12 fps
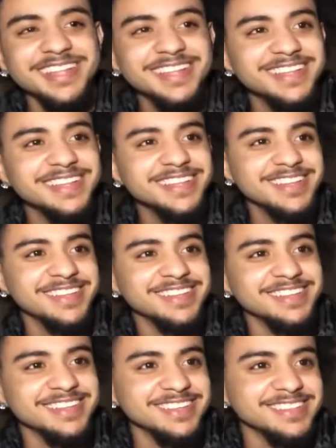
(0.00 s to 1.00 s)

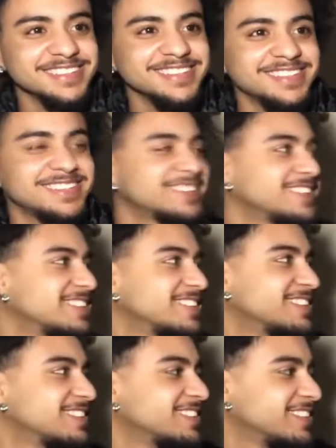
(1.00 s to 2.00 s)

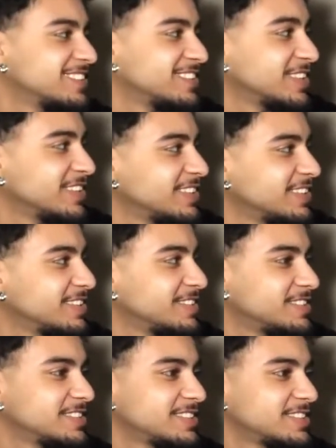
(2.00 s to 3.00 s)

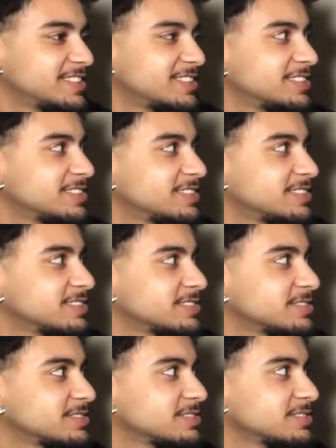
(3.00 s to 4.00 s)

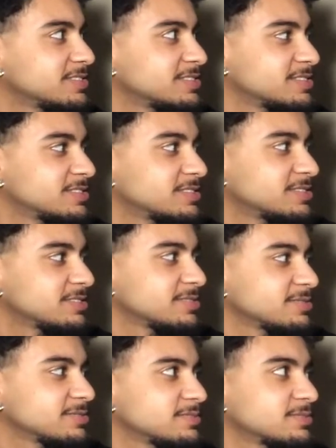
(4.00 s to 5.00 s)

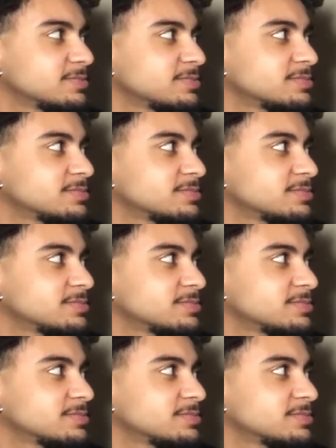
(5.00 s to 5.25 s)
This person isn't speaking.